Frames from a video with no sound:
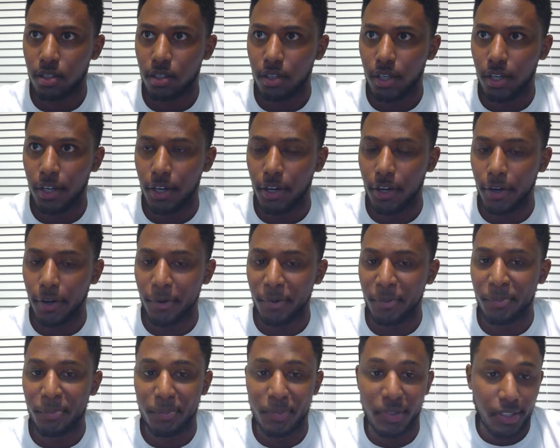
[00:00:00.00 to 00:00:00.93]

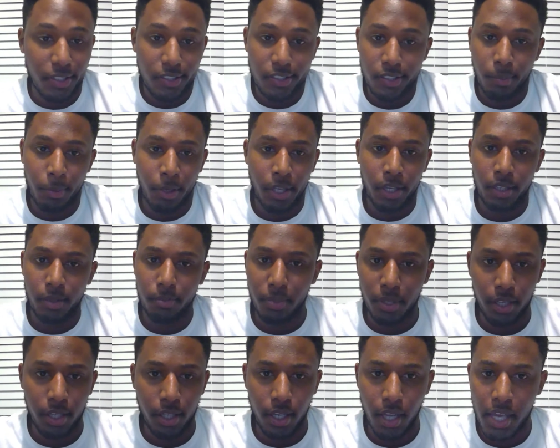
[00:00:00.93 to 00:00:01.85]
Because, I mean,
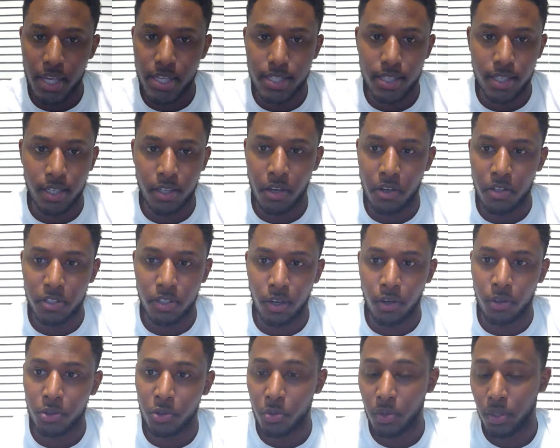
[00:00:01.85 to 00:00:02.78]
being 18 years
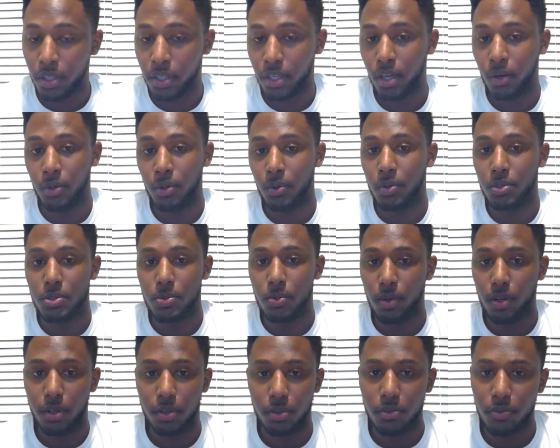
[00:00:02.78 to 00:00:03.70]
old, you really don't know what you
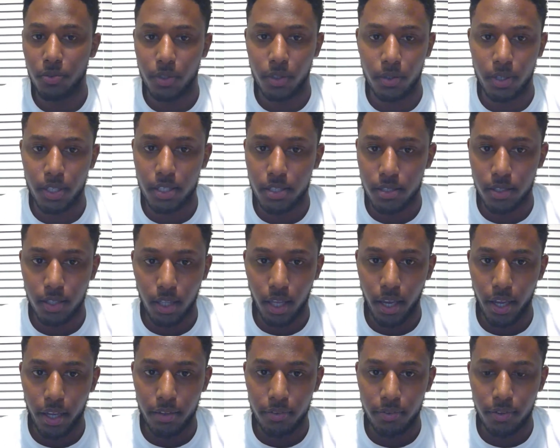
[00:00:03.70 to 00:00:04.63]
want to do for the rest of your
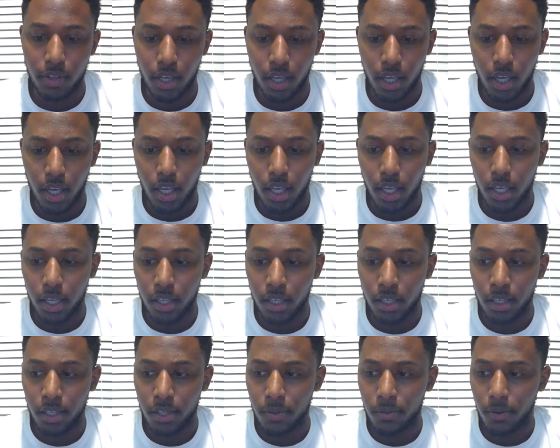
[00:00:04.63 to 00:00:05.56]
life.
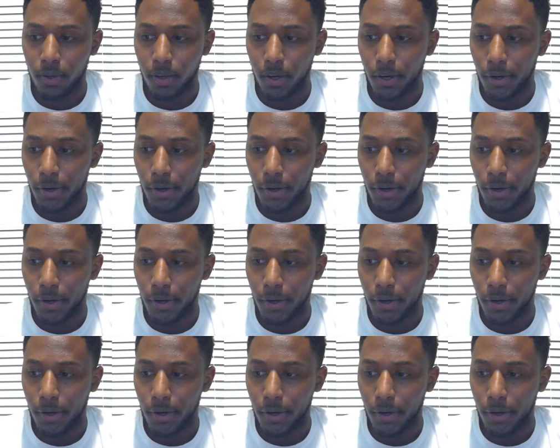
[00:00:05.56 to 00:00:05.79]
And